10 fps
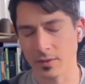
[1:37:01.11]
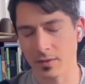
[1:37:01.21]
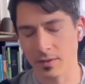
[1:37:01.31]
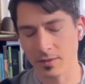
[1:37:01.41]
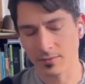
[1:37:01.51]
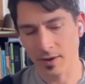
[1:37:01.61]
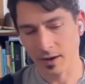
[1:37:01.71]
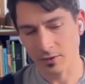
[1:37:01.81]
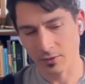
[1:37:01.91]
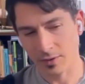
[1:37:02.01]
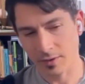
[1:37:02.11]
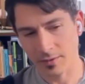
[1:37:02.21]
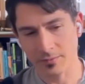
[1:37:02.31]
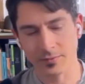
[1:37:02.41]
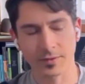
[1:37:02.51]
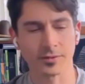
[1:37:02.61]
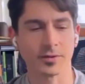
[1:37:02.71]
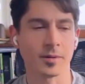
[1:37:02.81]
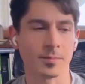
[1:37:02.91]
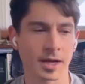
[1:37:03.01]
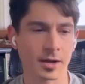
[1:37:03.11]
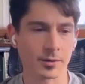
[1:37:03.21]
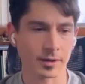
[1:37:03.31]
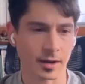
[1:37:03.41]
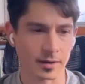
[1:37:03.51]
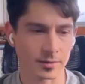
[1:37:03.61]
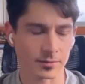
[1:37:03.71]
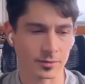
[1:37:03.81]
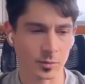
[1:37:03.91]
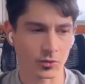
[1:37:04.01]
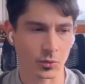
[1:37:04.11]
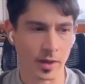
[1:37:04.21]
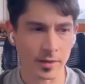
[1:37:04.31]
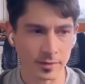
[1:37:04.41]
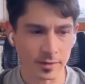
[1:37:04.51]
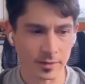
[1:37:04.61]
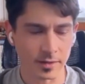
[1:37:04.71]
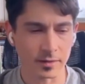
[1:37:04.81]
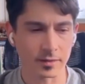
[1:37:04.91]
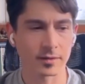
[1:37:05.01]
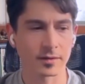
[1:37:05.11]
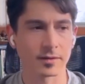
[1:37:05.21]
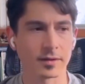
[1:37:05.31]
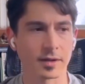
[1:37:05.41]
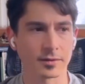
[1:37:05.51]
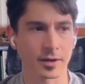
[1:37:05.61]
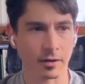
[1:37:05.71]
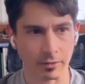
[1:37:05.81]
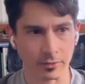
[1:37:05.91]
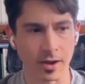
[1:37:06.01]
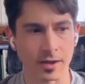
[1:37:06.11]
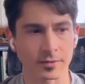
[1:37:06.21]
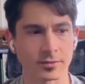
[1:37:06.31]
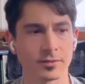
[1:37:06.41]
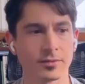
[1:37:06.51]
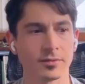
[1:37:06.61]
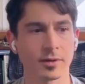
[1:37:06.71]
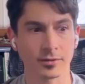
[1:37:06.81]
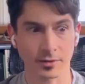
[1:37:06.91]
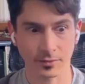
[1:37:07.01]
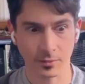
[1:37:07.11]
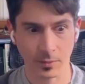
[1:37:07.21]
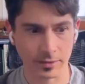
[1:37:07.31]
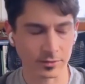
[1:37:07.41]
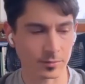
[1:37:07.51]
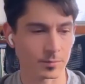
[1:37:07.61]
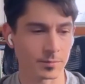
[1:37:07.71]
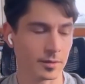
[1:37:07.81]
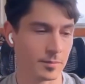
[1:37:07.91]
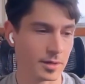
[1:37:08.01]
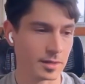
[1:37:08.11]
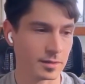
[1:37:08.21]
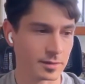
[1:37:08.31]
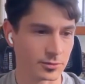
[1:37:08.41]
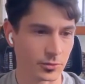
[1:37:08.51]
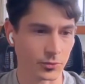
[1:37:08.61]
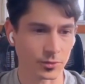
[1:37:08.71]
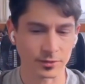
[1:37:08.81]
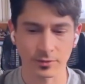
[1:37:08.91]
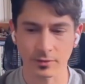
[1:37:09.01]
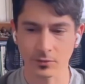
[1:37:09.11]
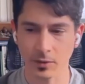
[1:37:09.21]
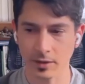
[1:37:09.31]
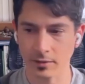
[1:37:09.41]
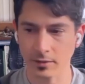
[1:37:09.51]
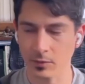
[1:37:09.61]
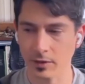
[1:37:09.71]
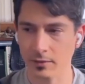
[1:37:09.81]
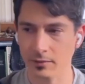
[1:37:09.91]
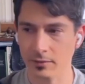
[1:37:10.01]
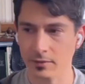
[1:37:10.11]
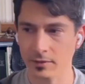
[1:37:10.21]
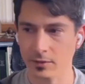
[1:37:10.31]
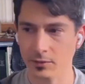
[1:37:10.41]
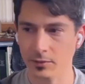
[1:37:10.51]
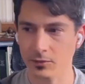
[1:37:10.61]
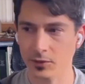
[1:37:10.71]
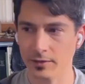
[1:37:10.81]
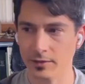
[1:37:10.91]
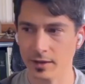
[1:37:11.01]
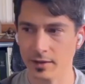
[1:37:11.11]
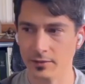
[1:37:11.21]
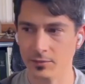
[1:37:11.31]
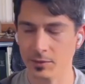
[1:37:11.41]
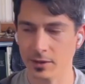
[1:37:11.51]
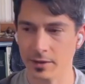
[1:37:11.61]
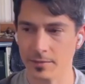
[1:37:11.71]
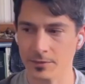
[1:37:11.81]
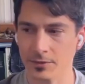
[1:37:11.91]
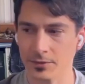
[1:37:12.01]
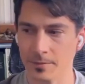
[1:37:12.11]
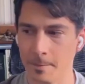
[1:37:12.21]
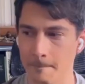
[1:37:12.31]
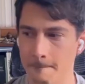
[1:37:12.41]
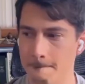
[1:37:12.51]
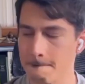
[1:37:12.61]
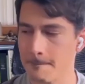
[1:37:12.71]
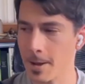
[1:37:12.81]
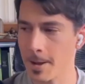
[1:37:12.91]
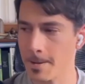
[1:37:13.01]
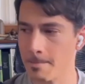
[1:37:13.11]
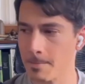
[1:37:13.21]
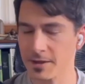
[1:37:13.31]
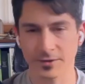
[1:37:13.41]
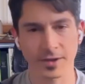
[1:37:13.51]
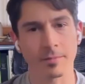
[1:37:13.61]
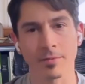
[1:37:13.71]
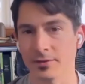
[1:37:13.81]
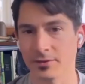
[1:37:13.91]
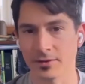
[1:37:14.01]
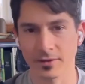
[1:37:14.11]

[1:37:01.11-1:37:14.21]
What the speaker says: the vector of this up and out kind of spirituality that has characterized not just the West, but many Eastern traditions as well, where transcendence becomes escapist.